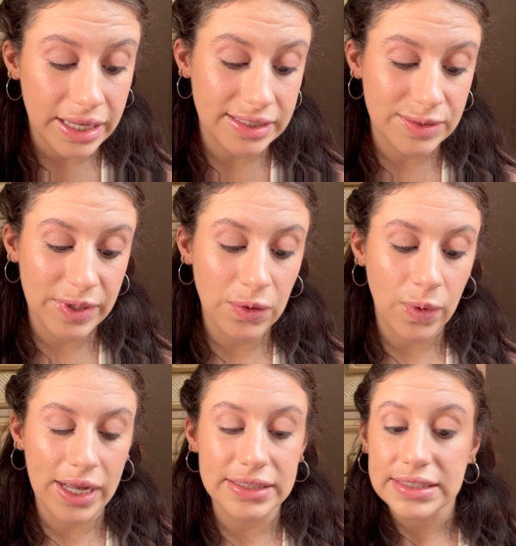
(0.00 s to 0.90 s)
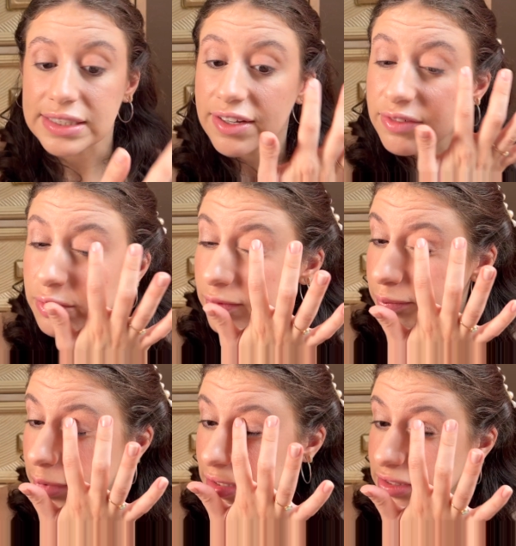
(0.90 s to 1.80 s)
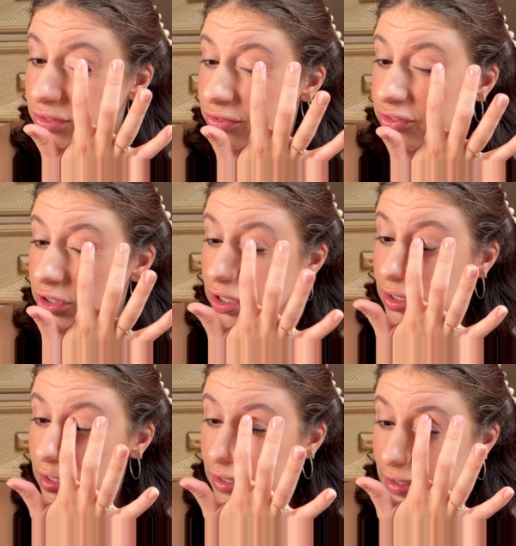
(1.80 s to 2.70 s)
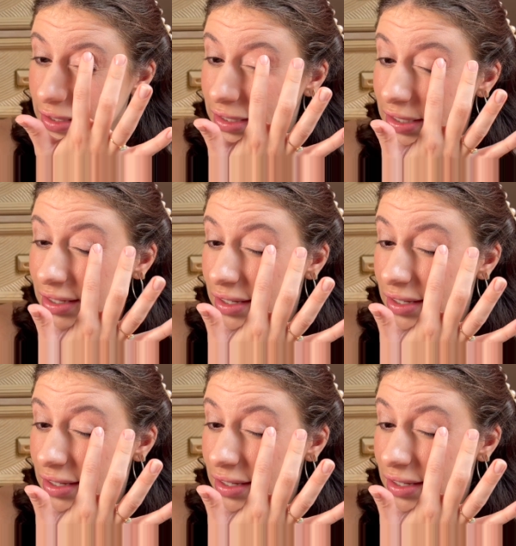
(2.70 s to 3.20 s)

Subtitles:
It's been a while since I've built a full